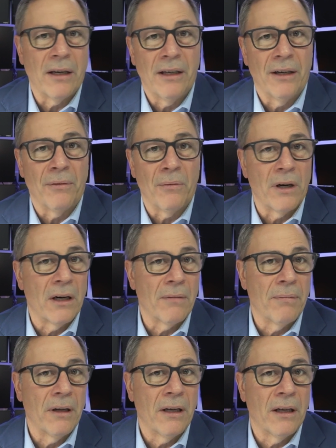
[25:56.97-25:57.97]

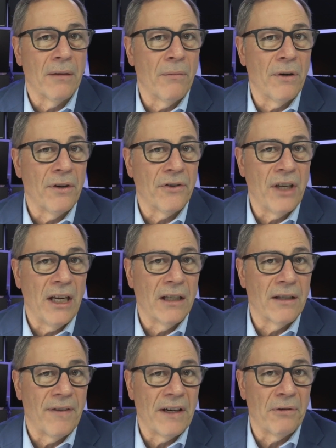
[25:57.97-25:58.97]
where what you're seeing
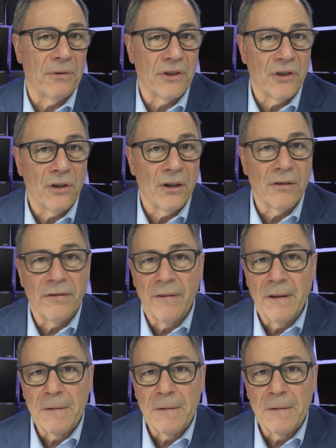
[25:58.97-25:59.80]
is the Federal Reserve